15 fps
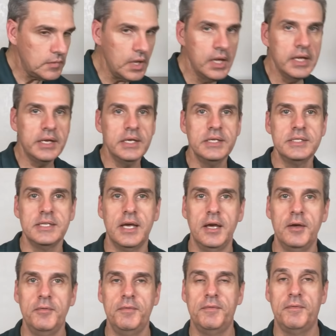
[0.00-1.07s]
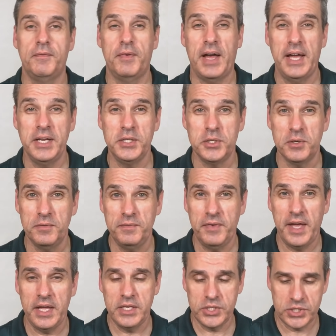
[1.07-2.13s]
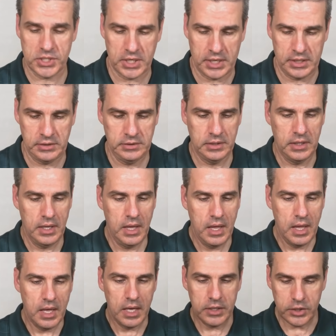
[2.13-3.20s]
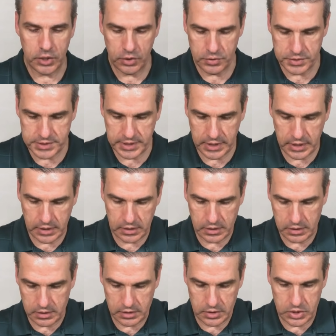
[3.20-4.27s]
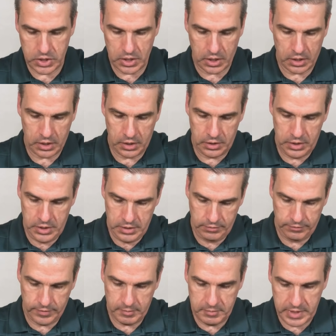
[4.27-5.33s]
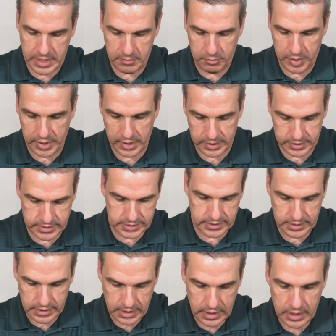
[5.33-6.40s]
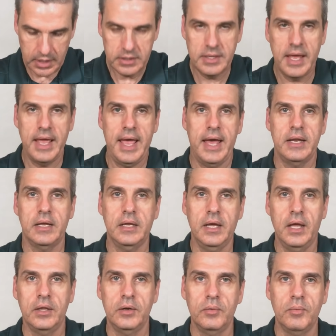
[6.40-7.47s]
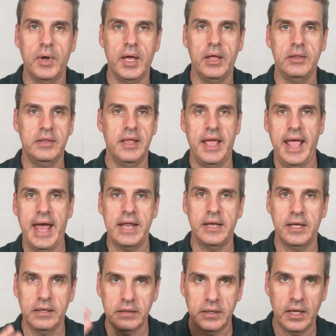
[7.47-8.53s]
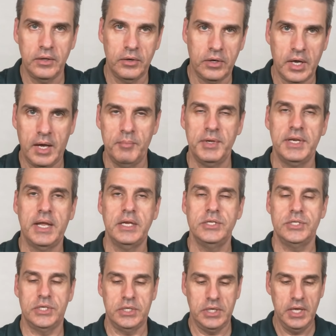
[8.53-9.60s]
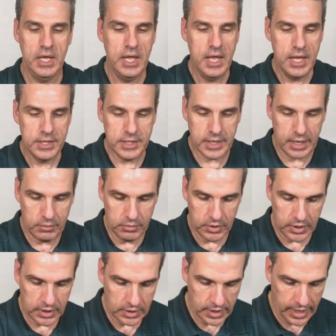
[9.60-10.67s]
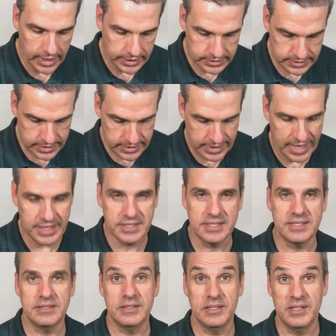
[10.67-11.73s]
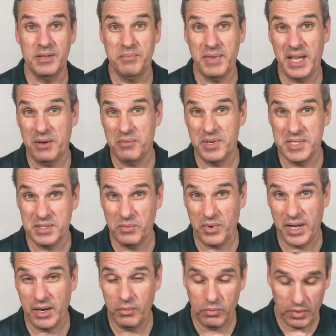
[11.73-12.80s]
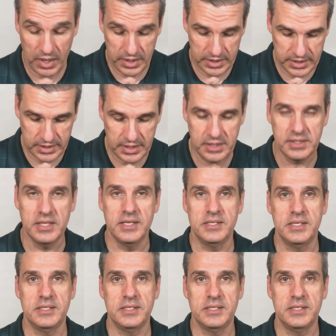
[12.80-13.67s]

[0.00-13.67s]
It is a Find Your Fade shawl using yarn from Knit Picks. They had a color combination that I really liked, and that's the main reason why I wanted to knit this.